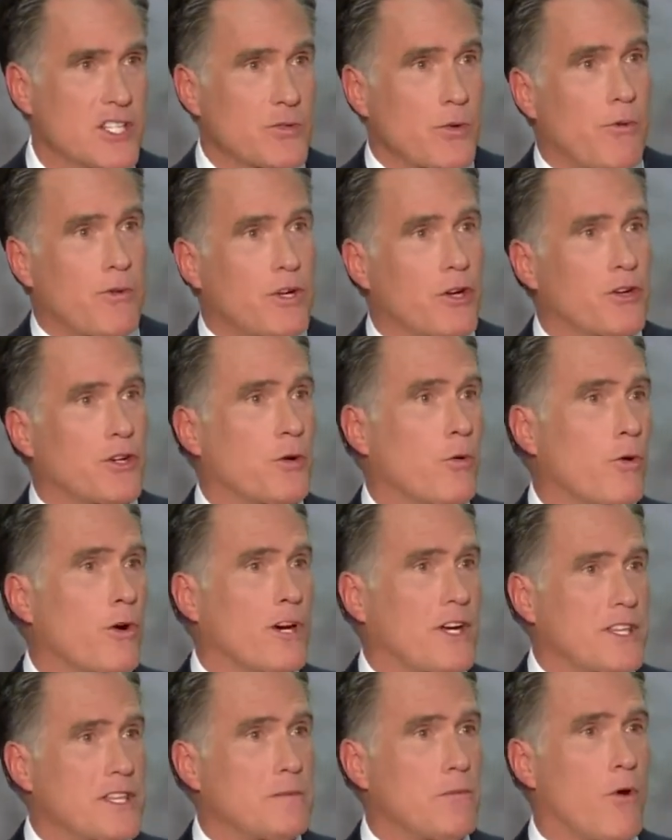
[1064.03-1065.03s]
It's when we go to
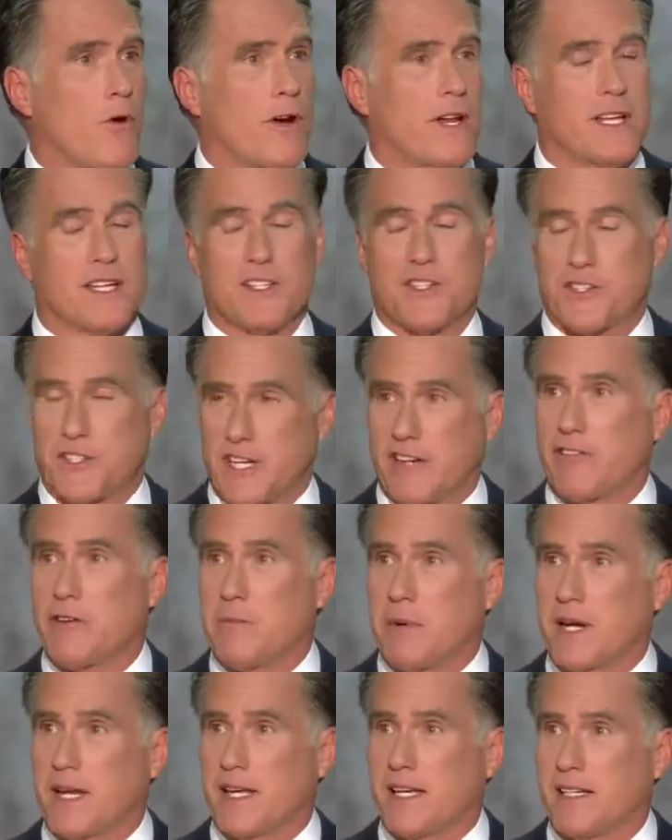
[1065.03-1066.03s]
work in the morning and see
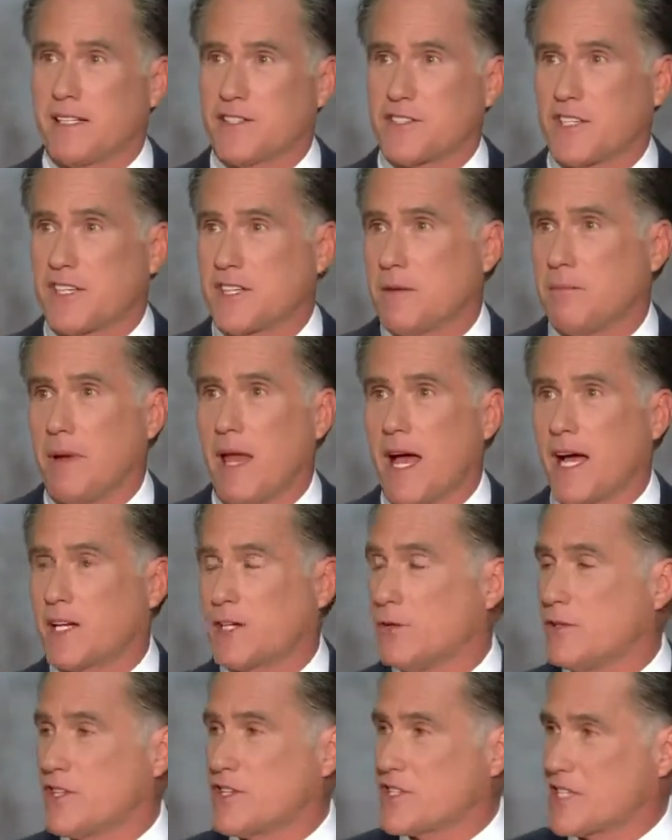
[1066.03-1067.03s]
everybody else on the
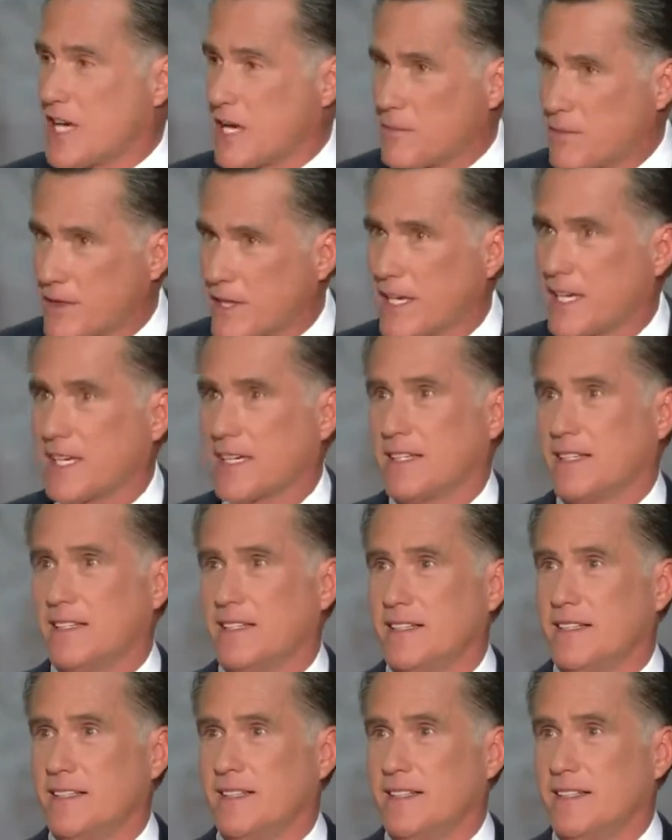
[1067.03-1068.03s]
block doing the same thing.
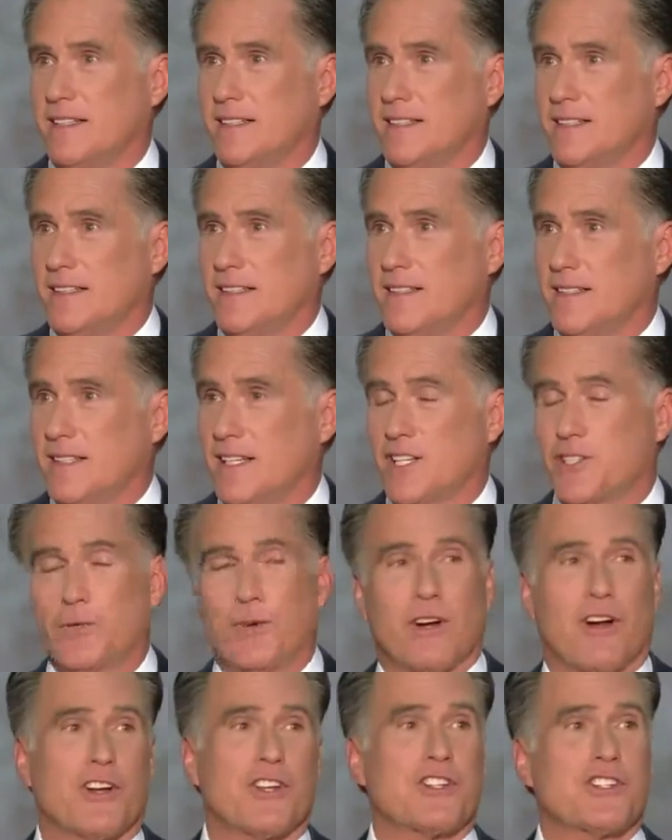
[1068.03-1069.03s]

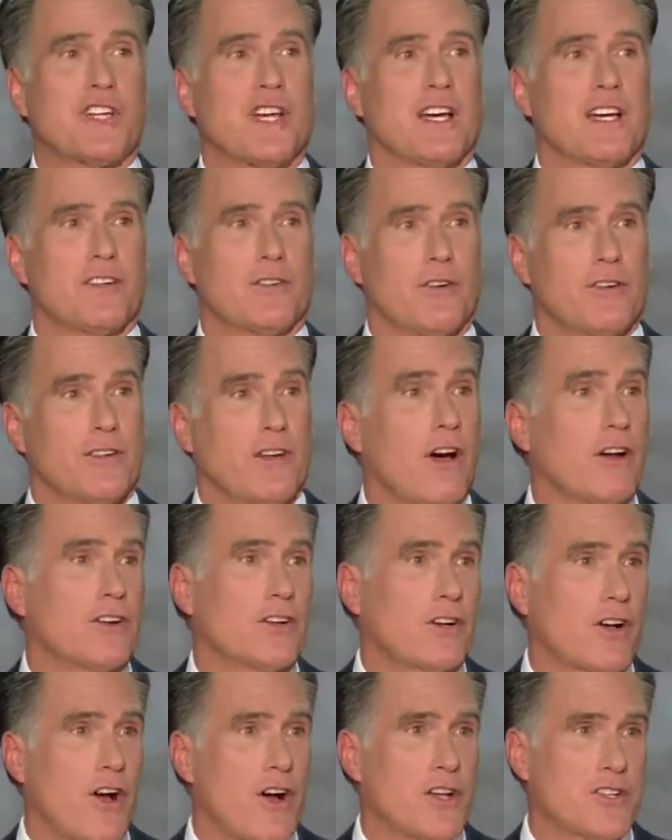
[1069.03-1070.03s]
It's when our son or
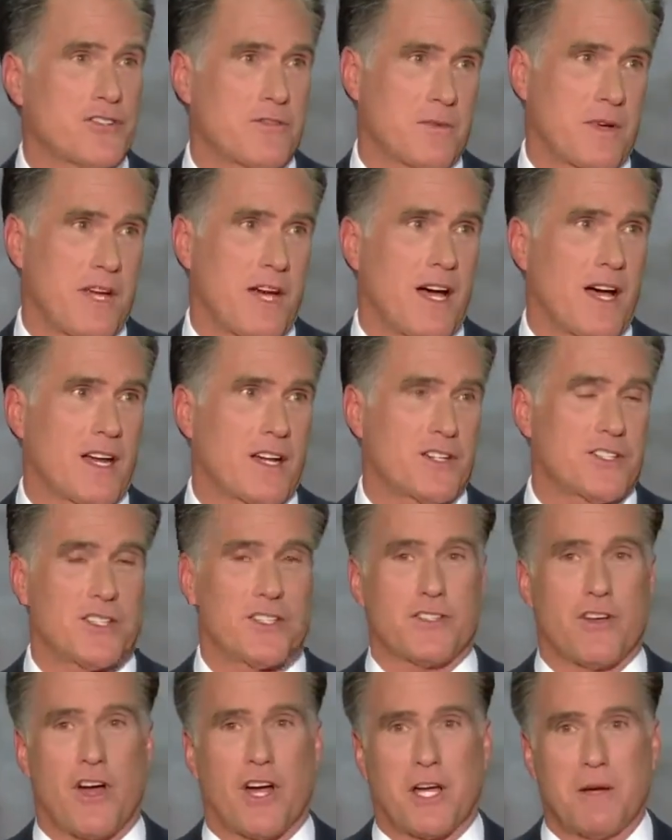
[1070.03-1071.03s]
daughter calls from college
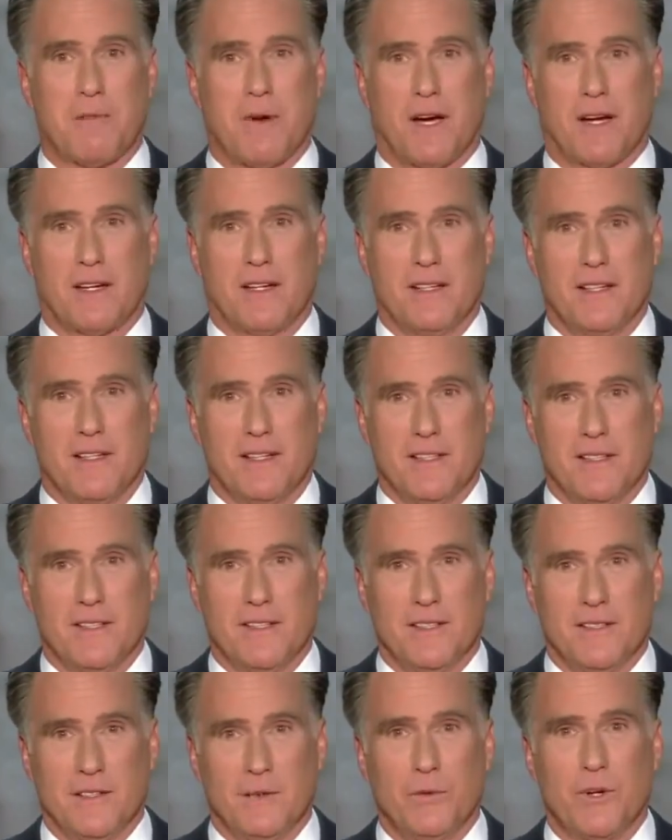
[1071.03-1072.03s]
to talk about
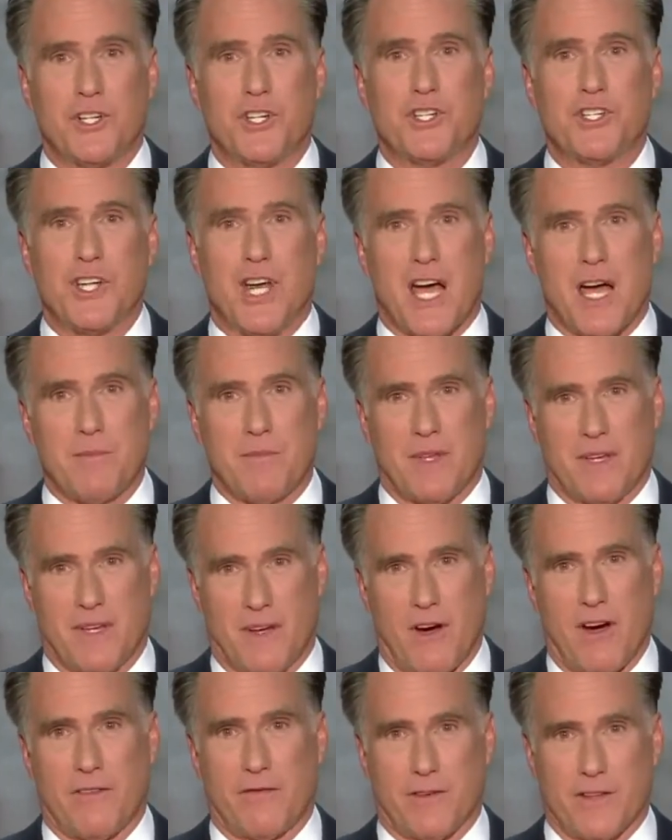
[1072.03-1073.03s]
which job
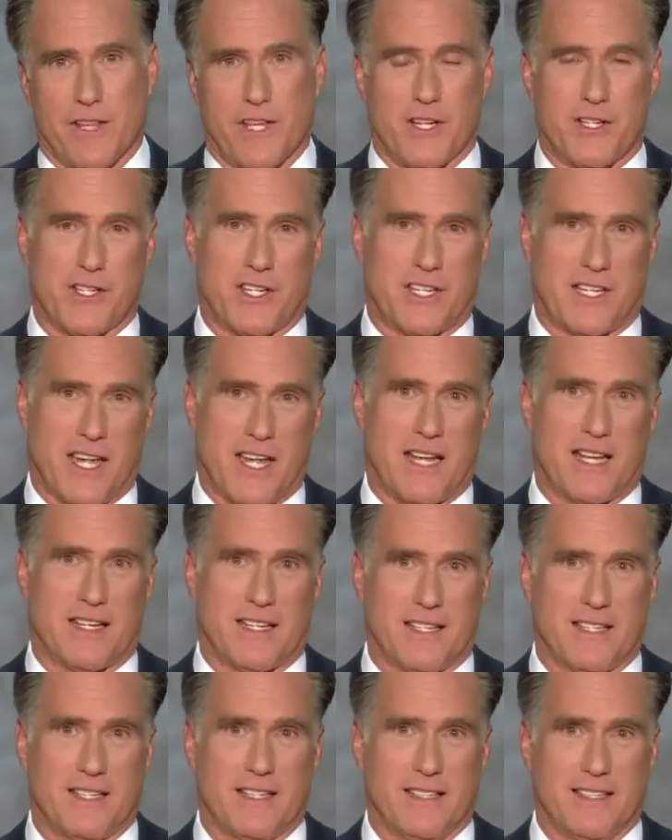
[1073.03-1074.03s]
offer they should
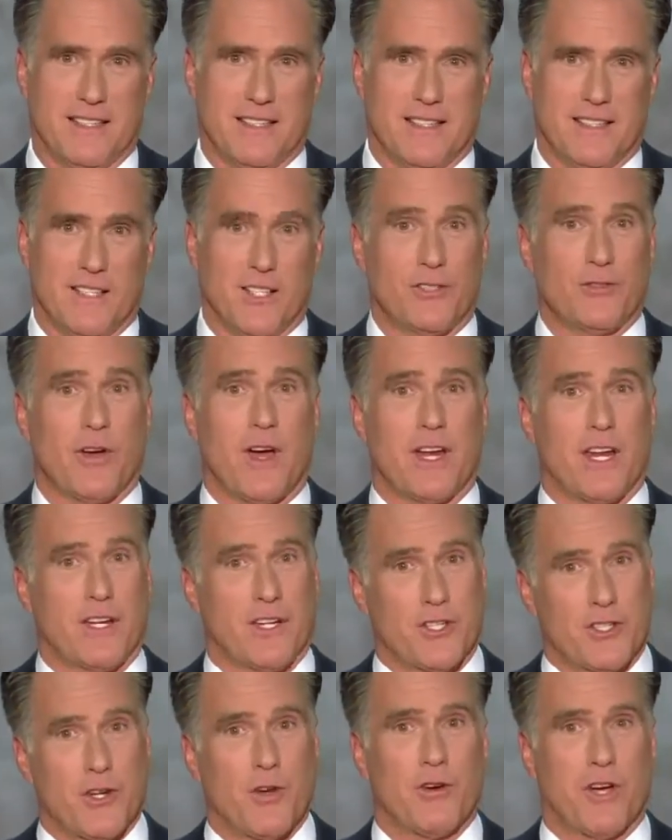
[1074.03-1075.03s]
take, and you try
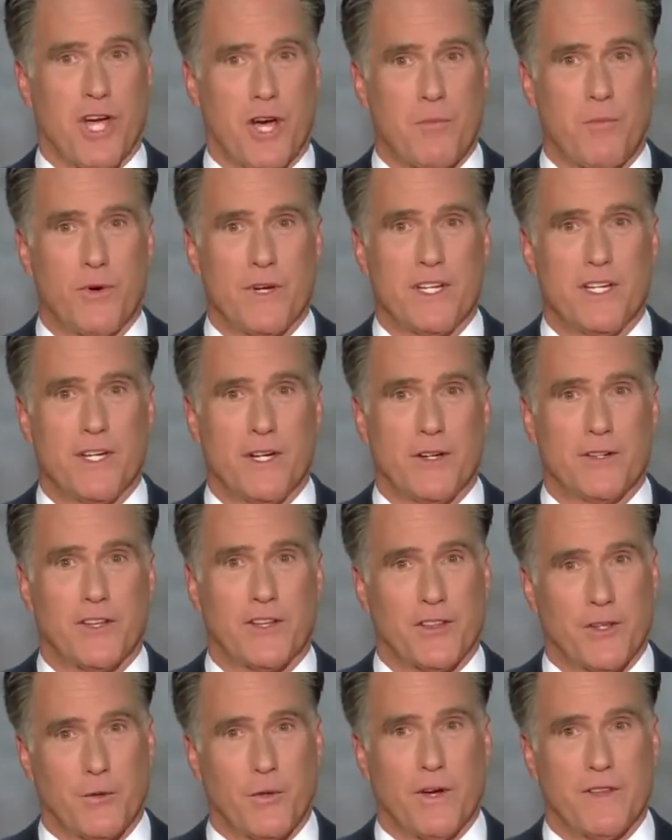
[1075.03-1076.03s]
not to choke up when you hear
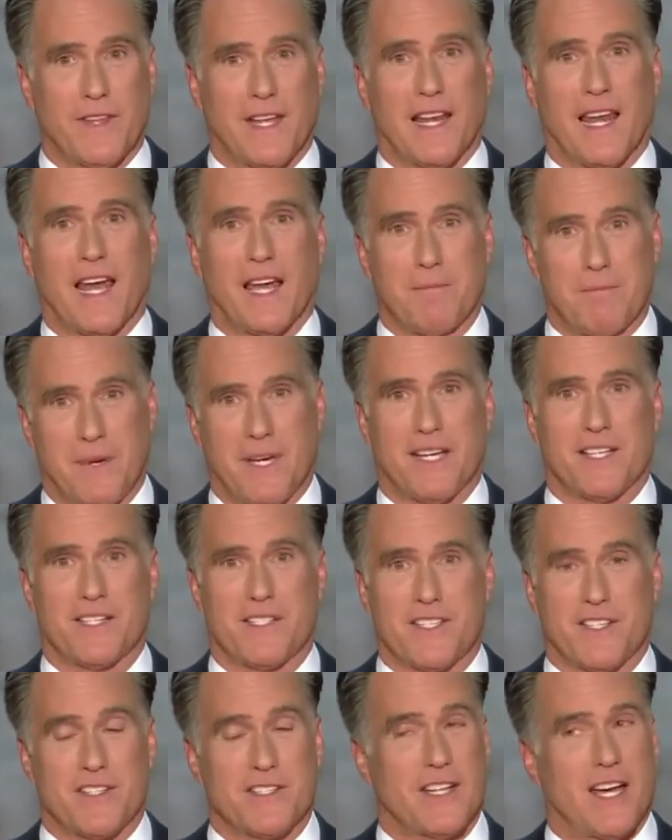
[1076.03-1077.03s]
that the one they like
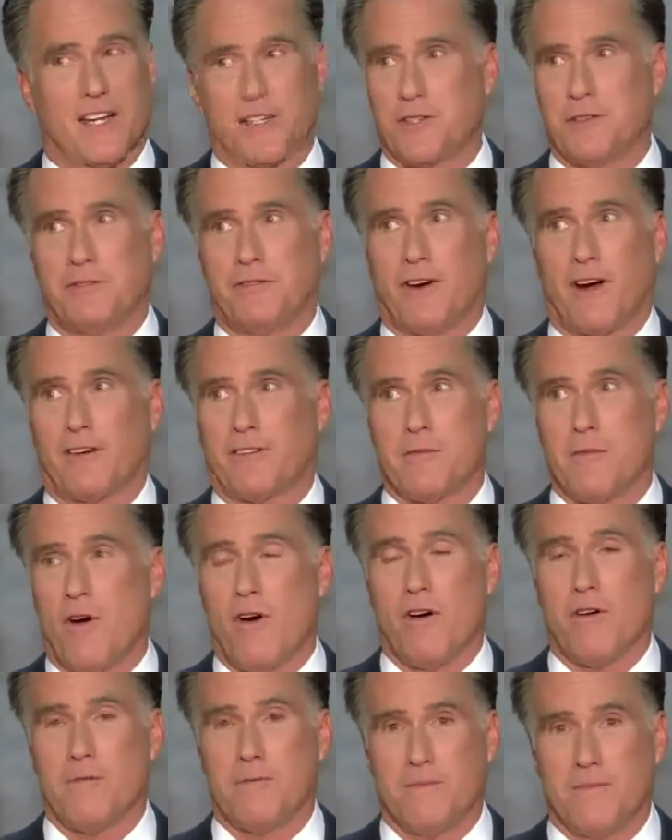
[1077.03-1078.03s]
best is not too far from
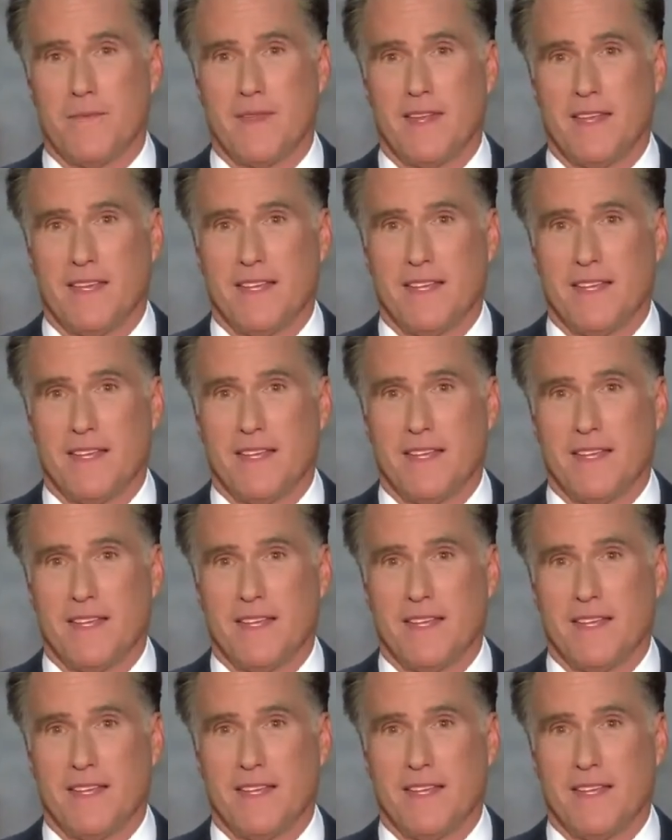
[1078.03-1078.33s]
home.